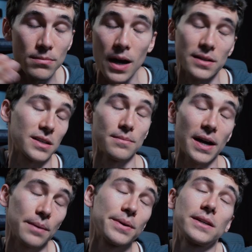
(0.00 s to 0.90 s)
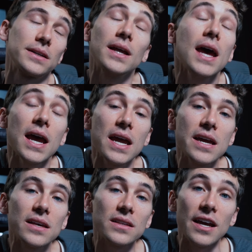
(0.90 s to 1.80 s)
must, in my opinion,
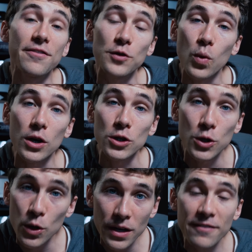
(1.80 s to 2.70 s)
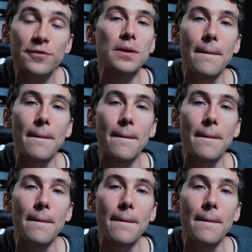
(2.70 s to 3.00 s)
is if you are looking for the